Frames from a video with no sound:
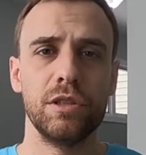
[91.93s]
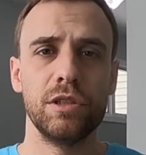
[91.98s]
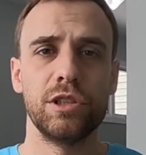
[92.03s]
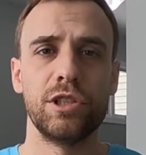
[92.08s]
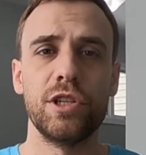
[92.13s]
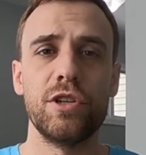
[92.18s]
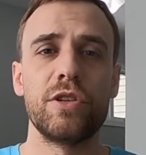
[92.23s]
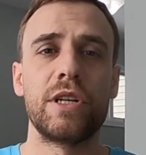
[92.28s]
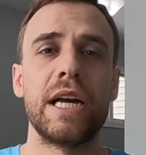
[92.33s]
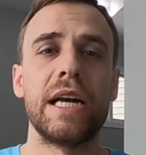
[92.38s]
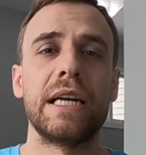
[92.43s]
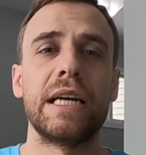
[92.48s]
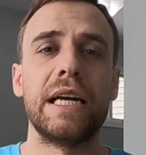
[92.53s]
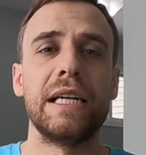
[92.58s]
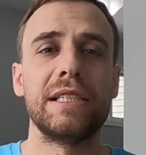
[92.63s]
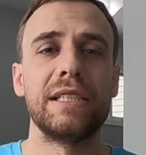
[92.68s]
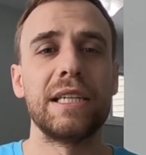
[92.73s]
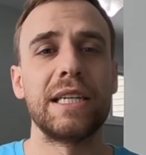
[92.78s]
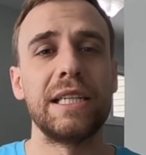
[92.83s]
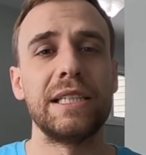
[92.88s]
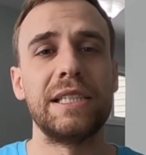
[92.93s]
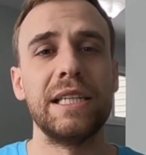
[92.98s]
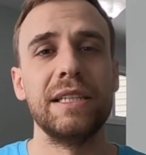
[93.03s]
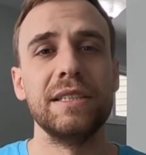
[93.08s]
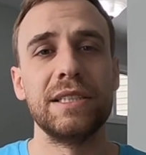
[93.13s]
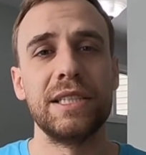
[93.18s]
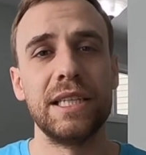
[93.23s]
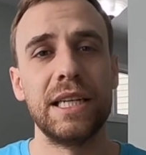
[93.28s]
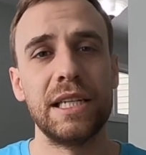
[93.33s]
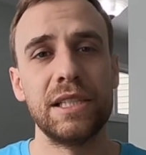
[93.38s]
So okay guys, like I said, in
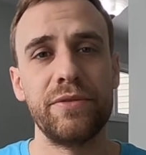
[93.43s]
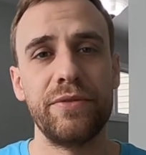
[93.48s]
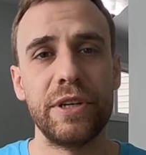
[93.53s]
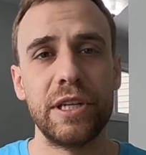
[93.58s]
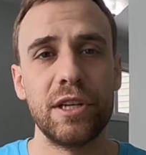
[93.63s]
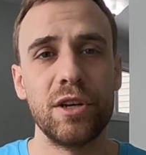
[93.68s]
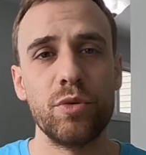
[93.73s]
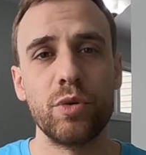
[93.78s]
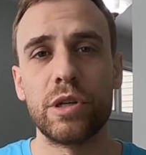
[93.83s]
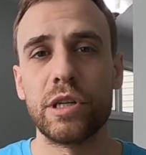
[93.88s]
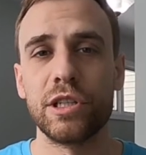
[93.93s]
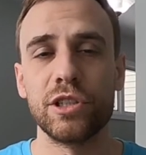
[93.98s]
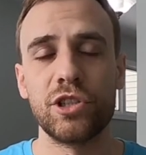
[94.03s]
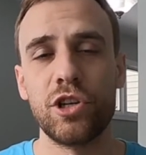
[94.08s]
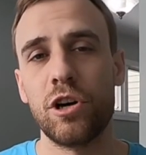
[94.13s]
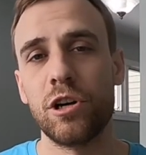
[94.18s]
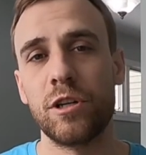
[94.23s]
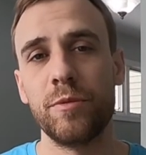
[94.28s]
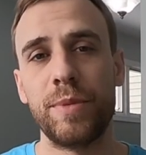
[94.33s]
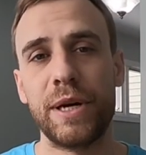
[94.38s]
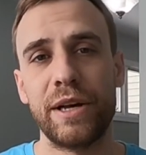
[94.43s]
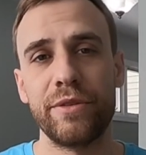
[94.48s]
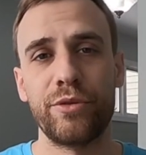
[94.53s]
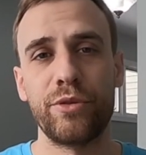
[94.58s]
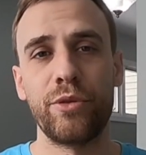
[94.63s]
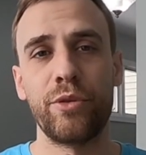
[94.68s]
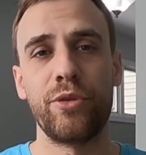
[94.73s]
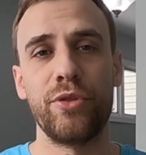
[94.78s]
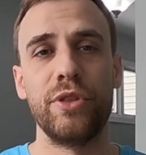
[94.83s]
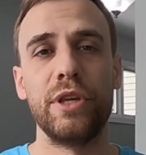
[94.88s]
today's video we're going to talk about
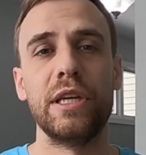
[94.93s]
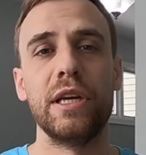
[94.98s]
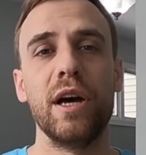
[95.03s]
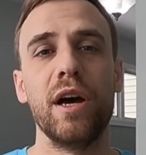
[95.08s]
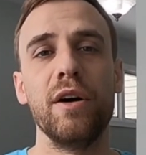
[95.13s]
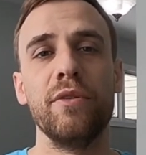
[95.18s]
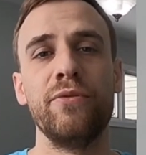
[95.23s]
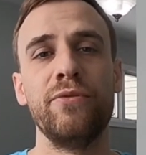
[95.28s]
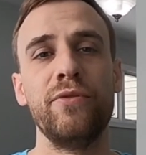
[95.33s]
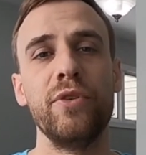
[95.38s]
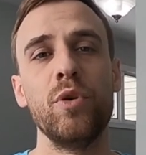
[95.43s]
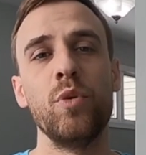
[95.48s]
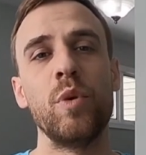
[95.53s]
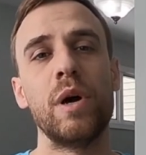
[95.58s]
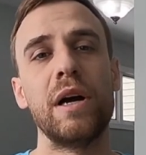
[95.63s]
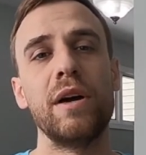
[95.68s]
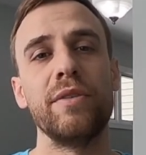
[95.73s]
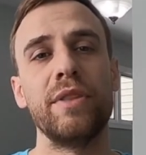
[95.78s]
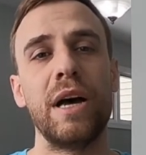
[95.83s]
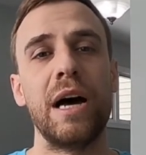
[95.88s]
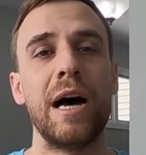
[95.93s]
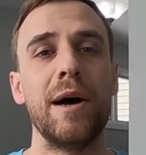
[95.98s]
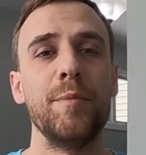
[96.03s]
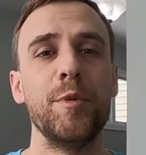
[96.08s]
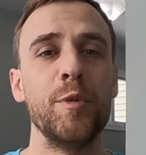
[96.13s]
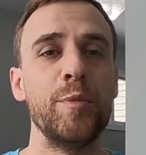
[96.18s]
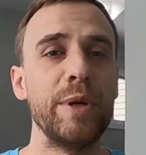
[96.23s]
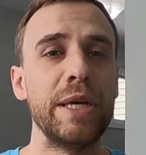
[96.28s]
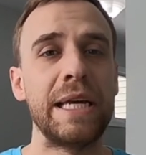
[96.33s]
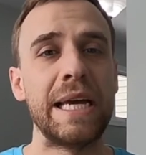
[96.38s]
the uh, footwear that I'm going
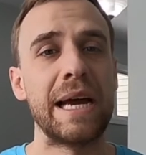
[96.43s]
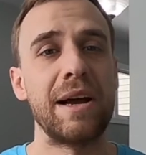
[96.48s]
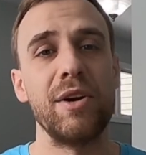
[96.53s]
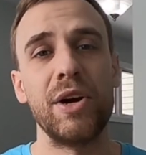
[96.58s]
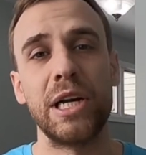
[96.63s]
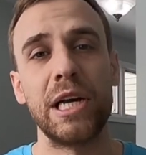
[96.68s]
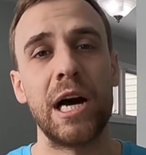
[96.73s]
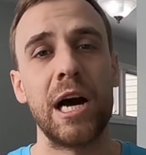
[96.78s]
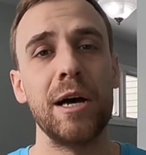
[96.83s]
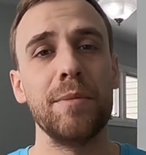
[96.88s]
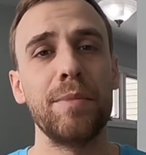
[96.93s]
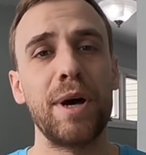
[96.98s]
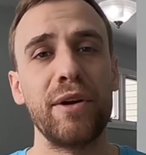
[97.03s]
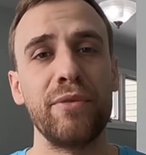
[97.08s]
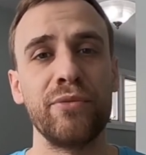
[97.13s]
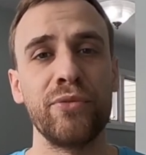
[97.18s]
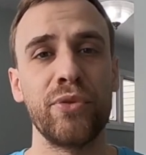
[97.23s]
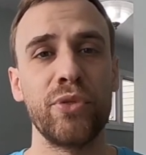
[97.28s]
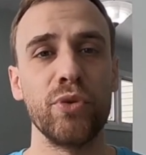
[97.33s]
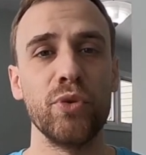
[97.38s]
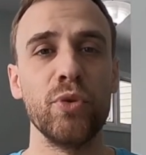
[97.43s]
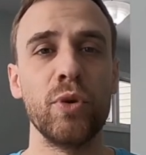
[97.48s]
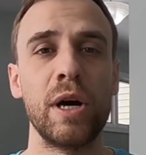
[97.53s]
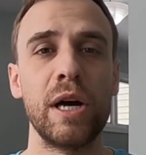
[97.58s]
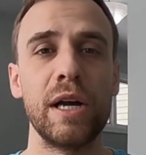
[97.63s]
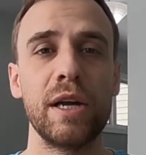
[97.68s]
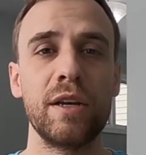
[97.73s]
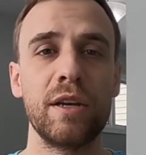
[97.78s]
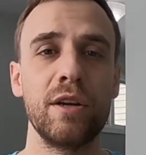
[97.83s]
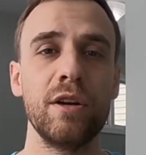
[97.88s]
to be carrying on my through
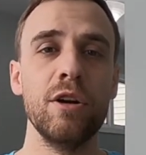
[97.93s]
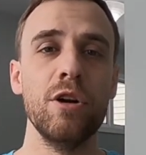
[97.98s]
hike.